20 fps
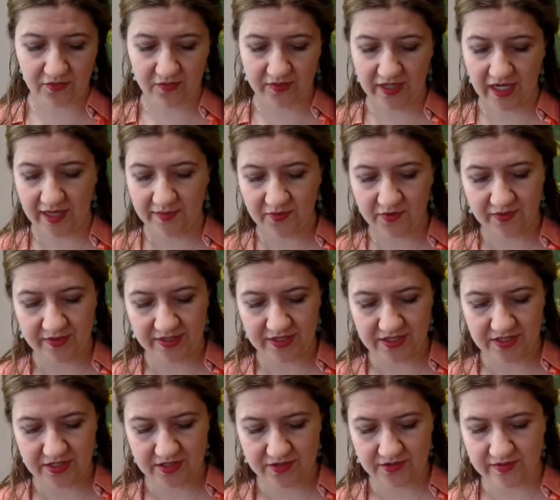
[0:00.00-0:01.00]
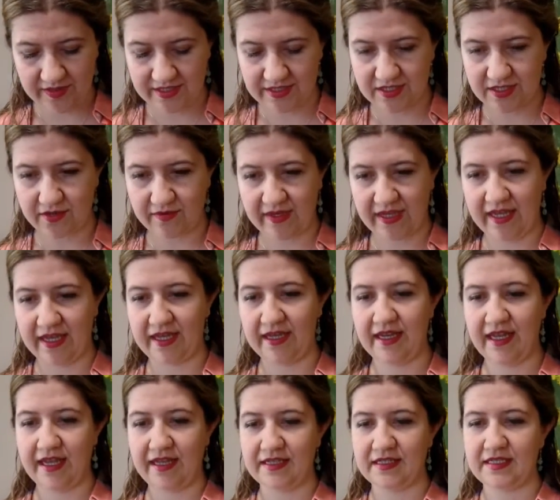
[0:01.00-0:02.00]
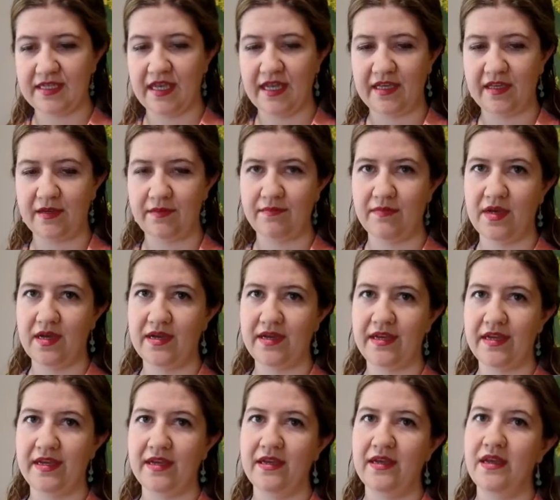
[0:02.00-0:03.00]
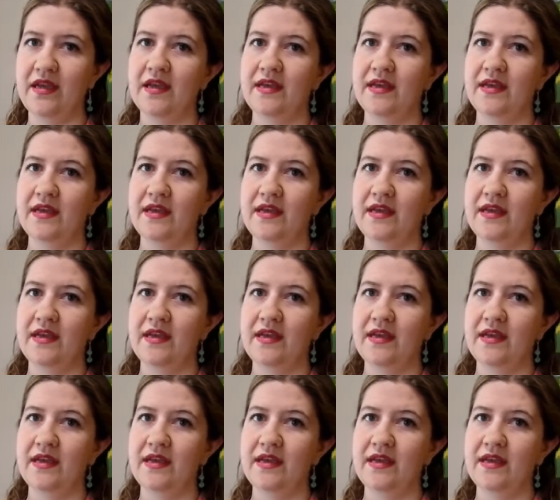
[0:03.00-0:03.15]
what I'm going to do is go ahead and take my